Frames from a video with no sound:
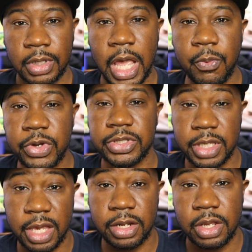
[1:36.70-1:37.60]
And once
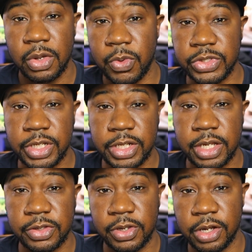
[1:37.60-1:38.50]
again, what you need
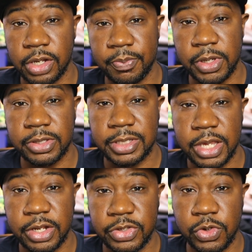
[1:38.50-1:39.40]
to get into Colombia is
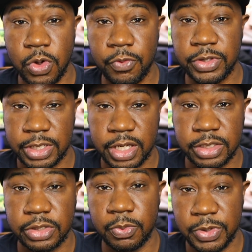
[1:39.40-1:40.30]
that you need your COVID
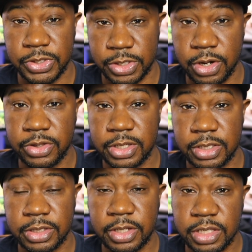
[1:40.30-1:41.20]
test, your PCR
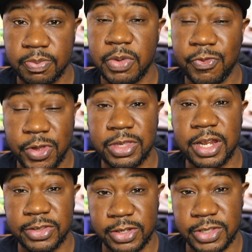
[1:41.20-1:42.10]
test. It needs to be within
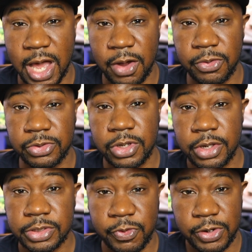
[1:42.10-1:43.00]
96 hours.
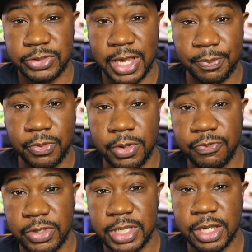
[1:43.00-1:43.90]
So for example,
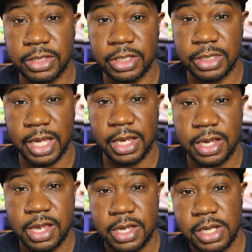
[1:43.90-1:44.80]
if you take it
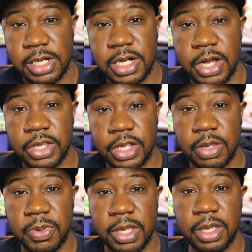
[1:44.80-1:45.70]
today, you
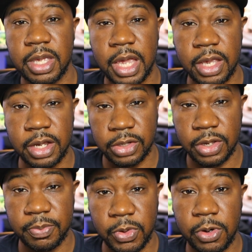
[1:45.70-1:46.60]
need to be in
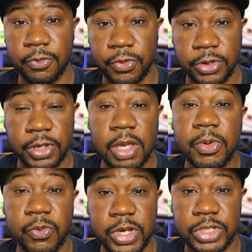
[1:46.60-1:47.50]
Colombia or in front of the
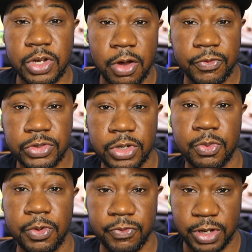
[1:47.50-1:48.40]
immigration
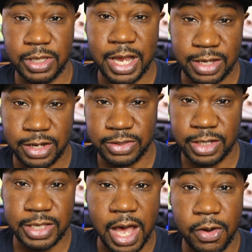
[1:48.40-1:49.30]
officer within that
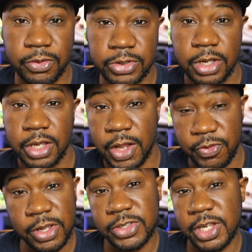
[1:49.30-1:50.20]
96 hours.
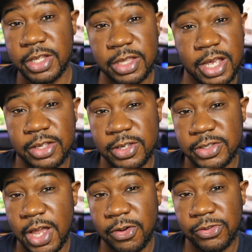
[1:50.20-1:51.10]
If you exceed the
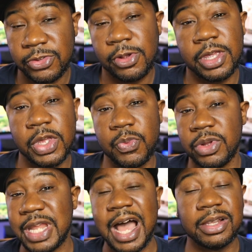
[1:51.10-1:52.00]
96 hours, he
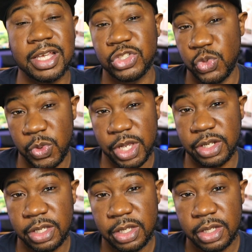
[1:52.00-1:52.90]
will not let you
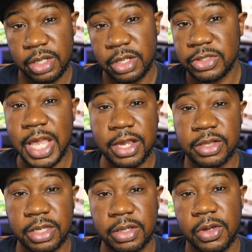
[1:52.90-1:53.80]
in.
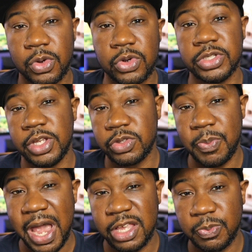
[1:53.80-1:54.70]
Secondly, of course, you need
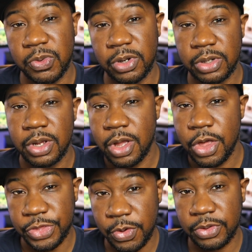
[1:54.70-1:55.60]
your passport.
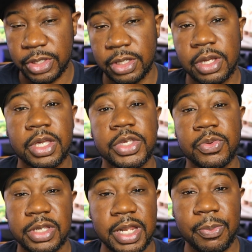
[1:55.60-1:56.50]
Thirdly,
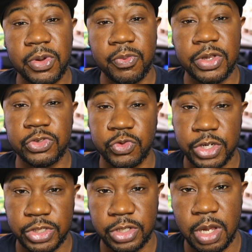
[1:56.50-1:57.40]
you would need a
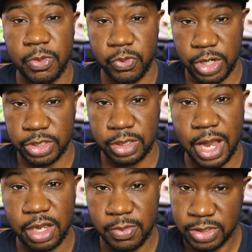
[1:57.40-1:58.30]
pre-registration immigration
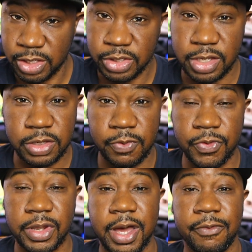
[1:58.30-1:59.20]
documentation that you
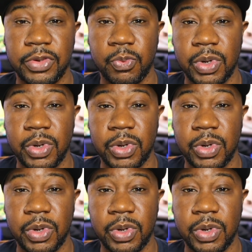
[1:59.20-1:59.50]
fill out from the